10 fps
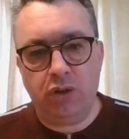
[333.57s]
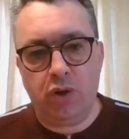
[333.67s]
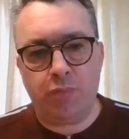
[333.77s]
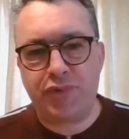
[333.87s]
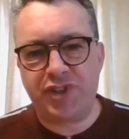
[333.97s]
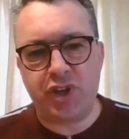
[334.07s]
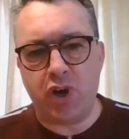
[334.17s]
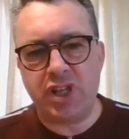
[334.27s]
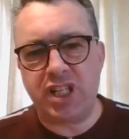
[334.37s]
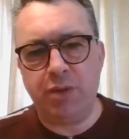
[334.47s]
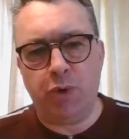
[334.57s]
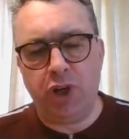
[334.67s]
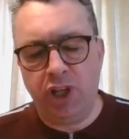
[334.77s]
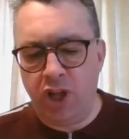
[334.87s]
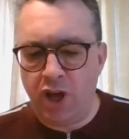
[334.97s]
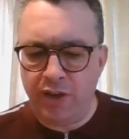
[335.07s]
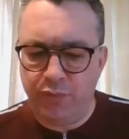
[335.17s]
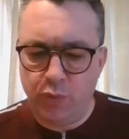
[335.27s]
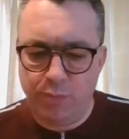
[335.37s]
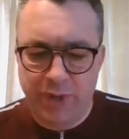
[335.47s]
or precisely what
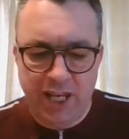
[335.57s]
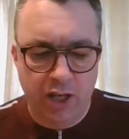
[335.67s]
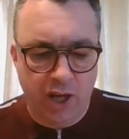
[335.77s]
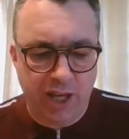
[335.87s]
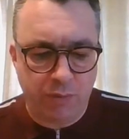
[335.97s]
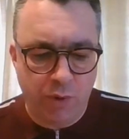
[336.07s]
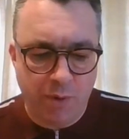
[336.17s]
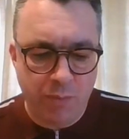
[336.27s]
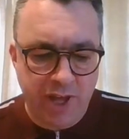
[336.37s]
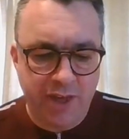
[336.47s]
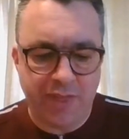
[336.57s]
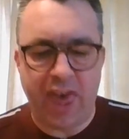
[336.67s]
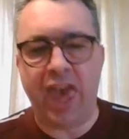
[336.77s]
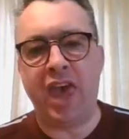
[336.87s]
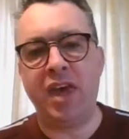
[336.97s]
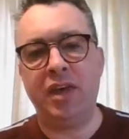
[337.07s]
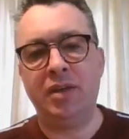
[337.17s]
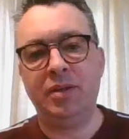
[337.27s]
life will be like when we are there,